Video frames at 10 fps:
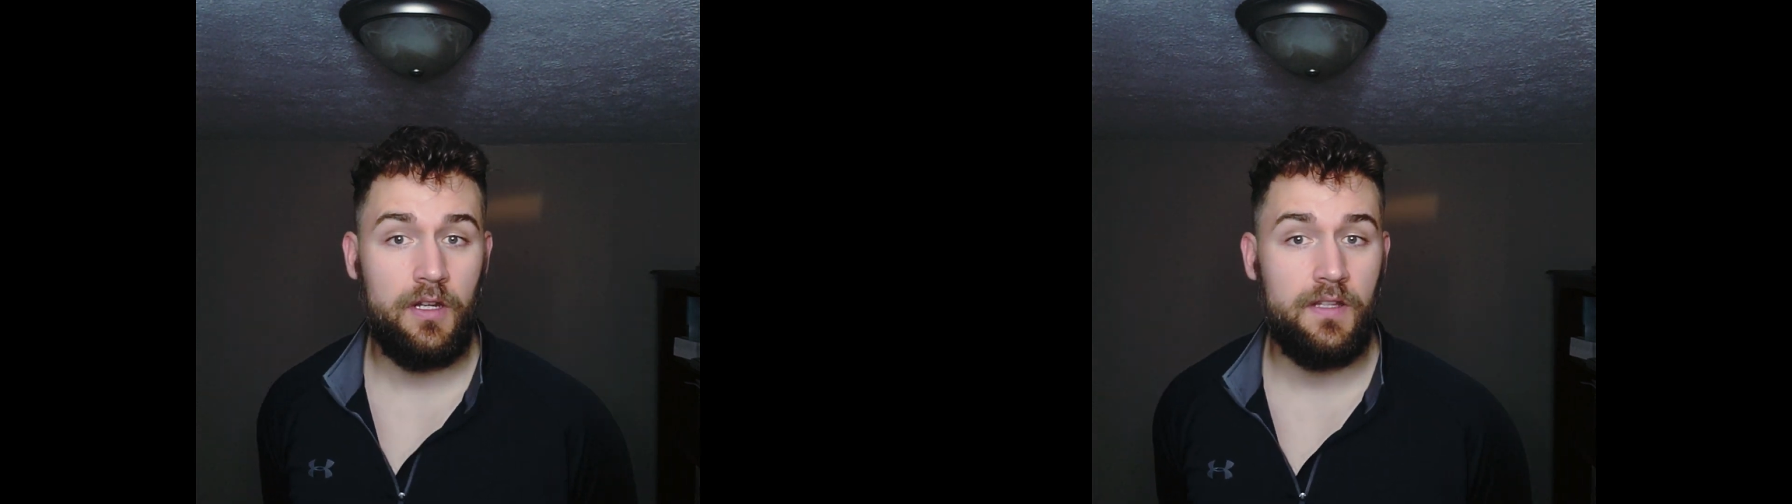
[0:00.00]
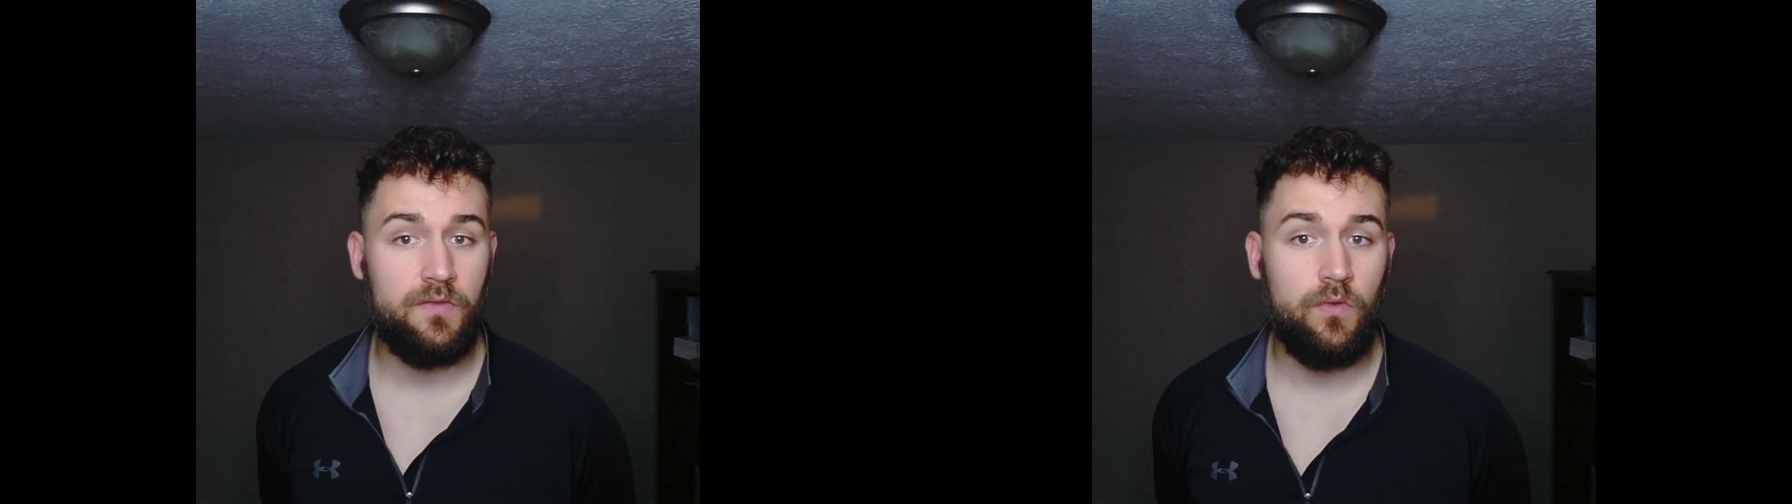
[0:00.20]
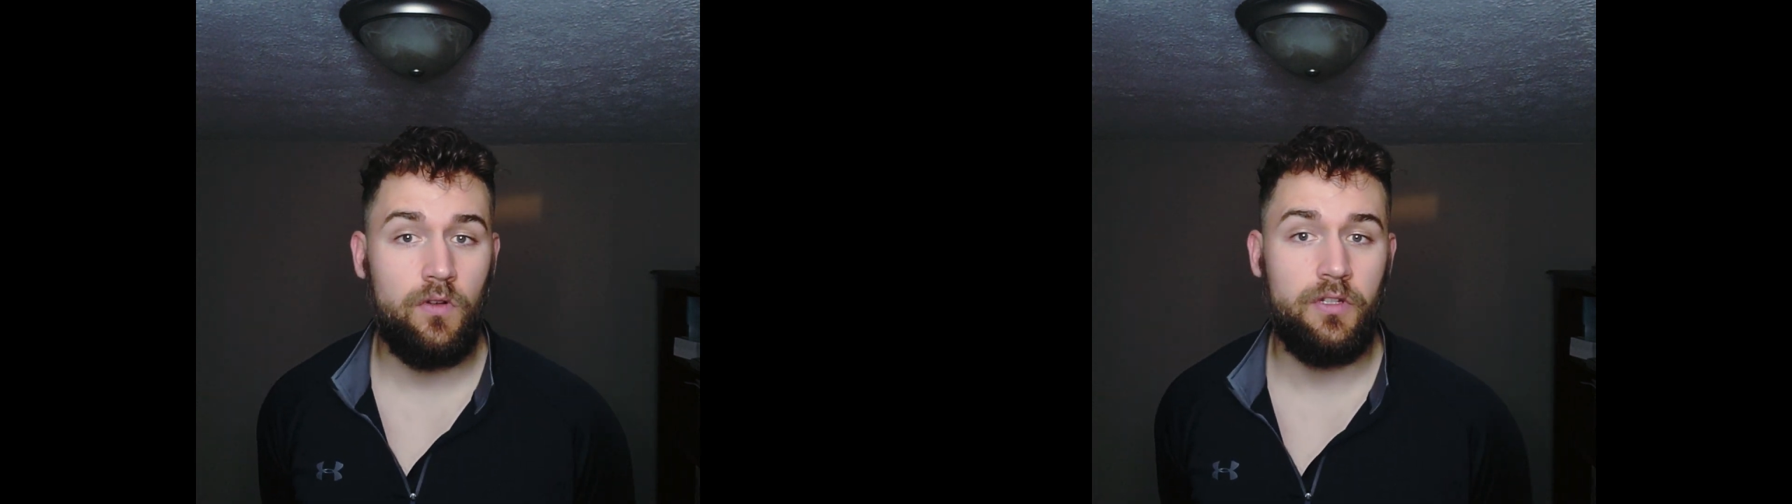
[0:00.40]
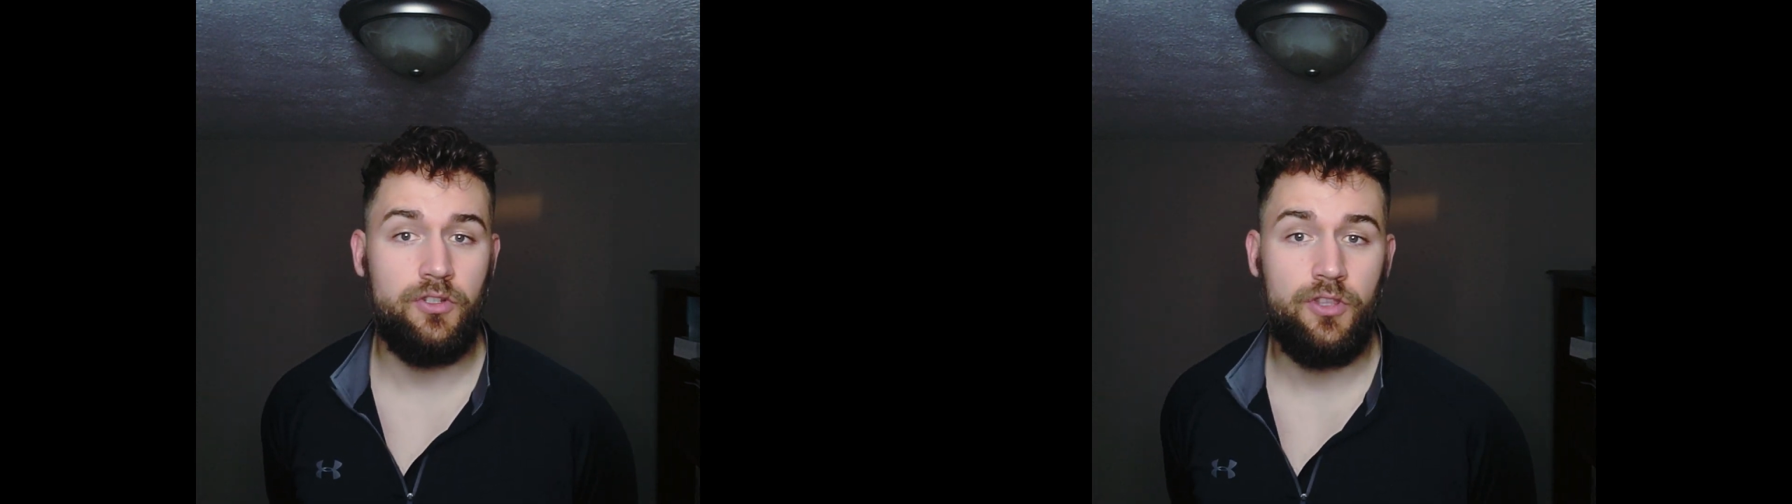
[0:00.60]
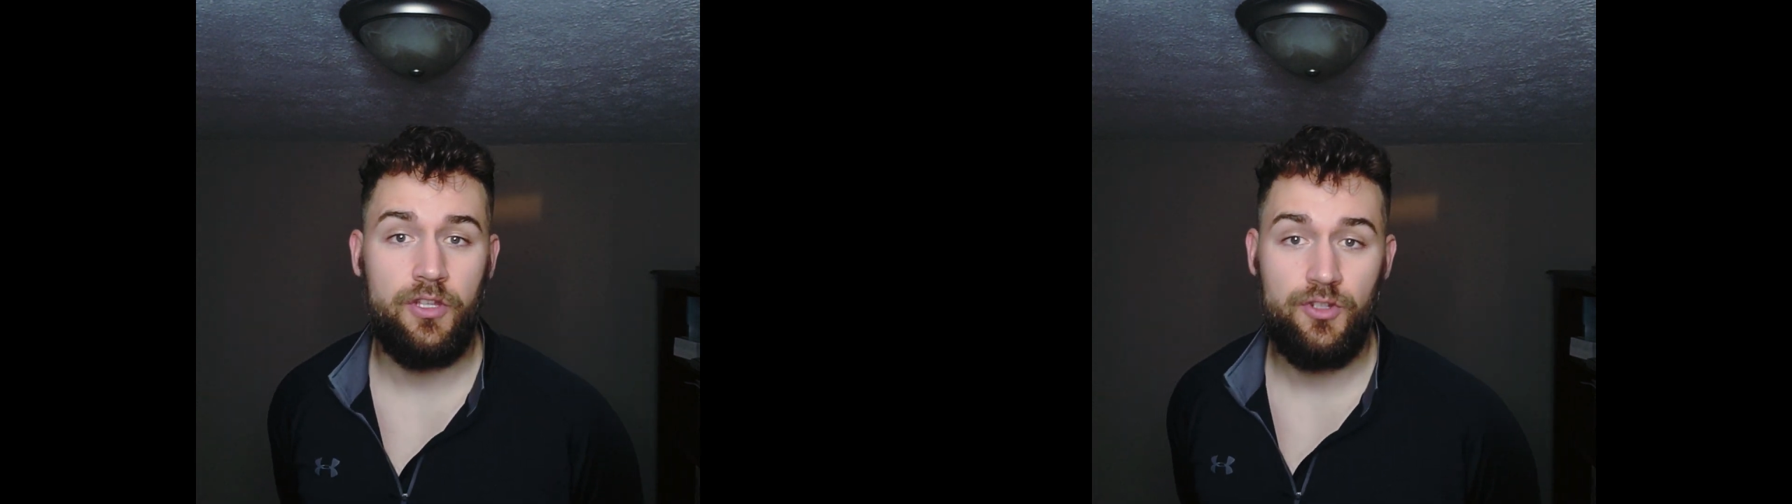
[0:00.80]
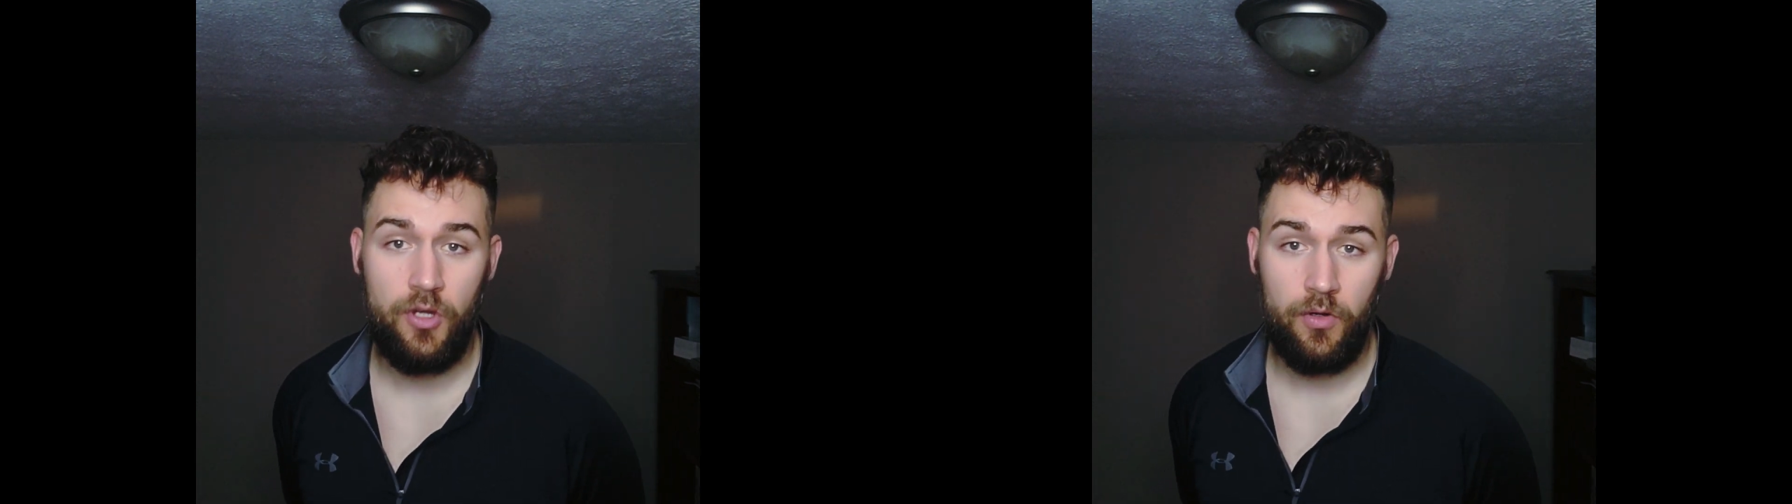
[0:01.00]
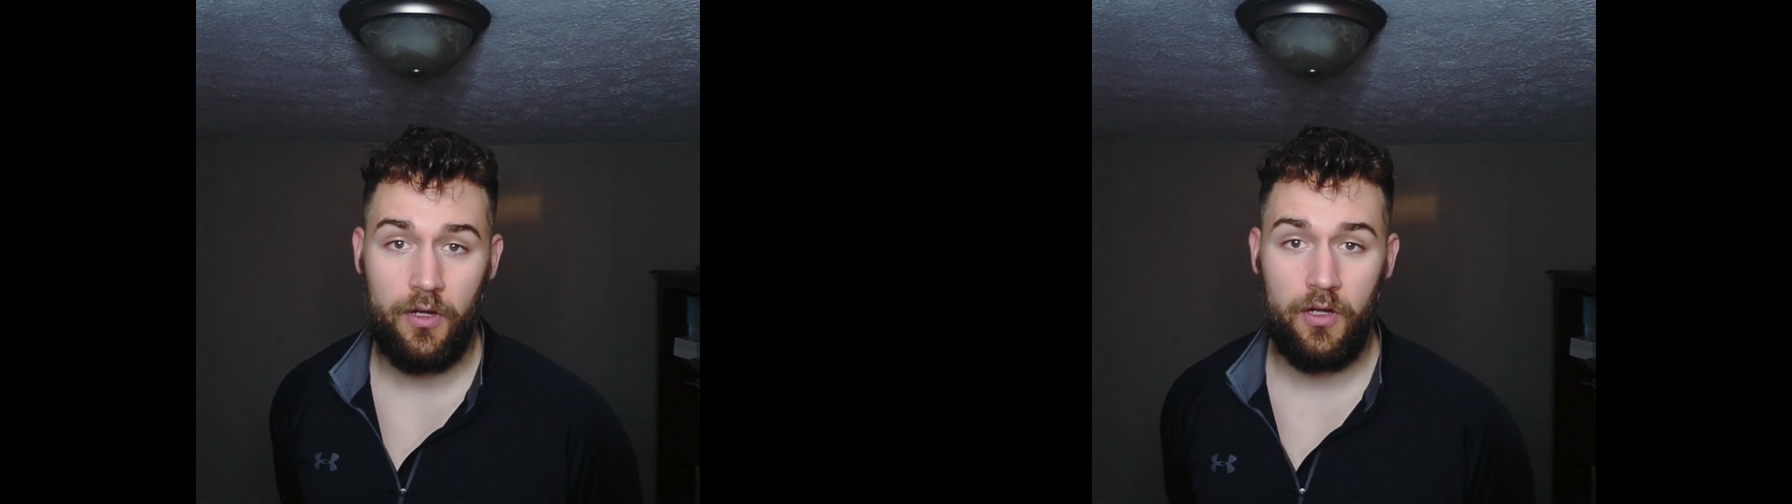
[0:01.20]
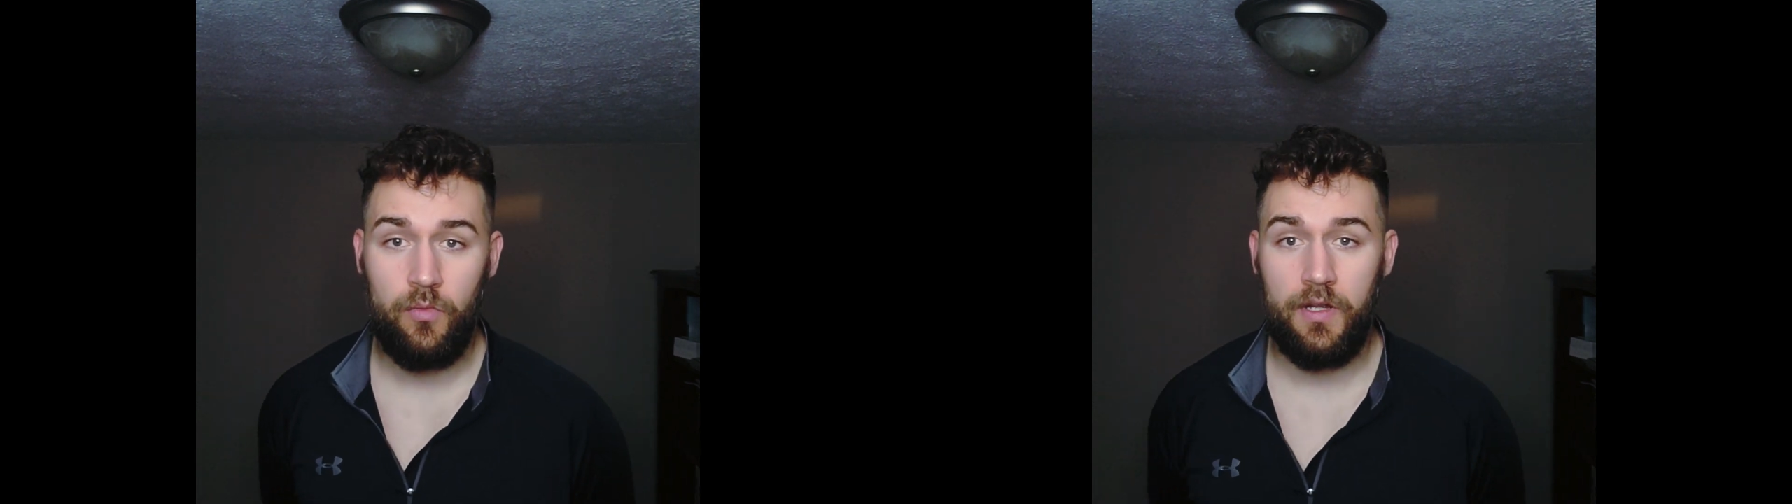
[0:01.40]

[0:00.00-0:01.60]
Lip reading: his role in The Joker,